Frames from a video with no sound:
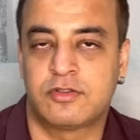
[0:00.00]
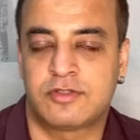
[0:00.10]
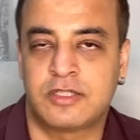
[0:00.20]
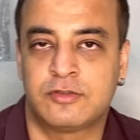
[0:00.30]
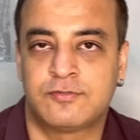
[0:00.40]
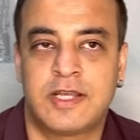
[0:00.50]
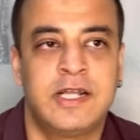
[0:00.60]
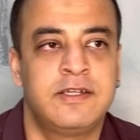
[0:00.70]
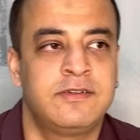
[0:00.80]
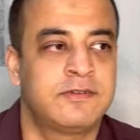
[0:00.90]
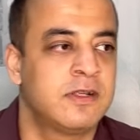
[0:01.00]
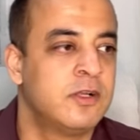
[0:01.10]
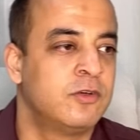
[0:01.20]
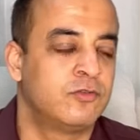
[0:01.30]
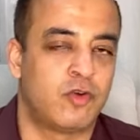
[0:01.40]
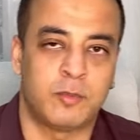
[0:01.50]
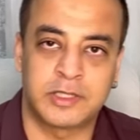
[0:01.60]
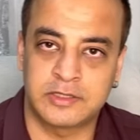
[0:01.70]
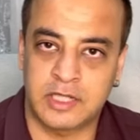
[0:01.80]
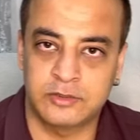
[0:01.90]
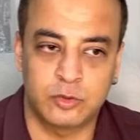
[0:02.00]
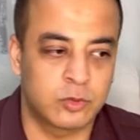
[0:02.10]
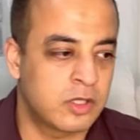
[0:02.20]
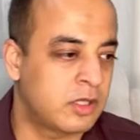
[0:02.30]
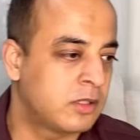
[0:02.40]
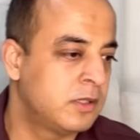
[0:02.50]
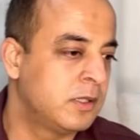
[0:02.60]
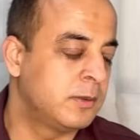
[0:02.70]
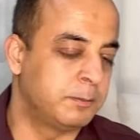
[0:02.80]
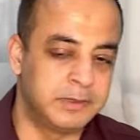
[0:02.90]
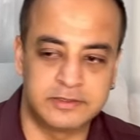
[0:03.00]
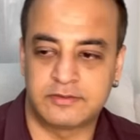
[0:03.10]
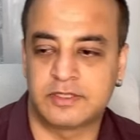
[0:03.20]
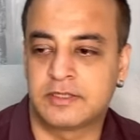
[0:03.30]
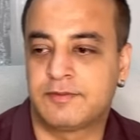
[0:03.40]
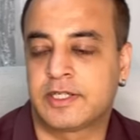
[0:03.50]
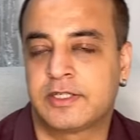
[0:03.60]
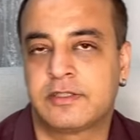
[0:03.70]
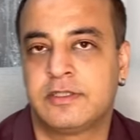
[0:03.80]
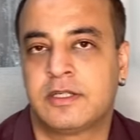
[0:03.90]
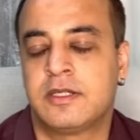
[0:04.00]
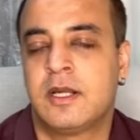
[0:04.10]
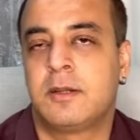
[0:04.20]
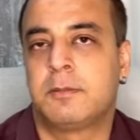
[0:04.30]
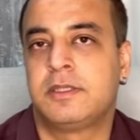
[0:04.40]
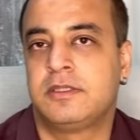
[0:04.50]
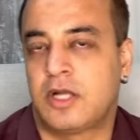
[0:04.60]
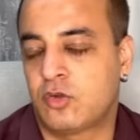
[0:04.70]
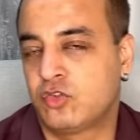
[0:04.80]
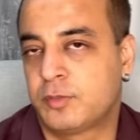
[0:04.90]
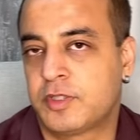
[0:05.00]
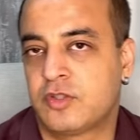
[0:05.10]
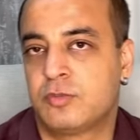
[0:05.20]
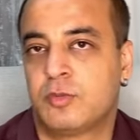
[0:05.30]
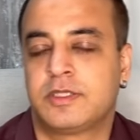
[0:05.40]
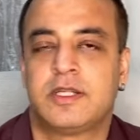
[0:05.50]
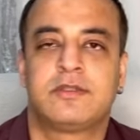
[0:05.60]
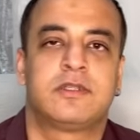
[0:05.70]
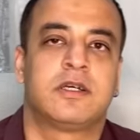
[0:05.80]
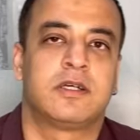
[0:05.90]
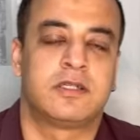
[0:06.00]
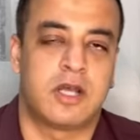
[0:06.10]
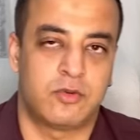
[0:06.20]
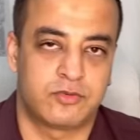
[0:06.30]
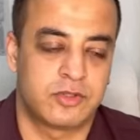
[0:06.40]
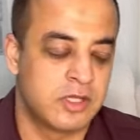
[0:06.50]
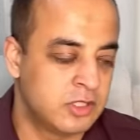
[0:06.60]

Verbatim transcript: the sign of Aries, forming a Dhan Yoga, being the significator there. But now Jupiter is moving in the third house.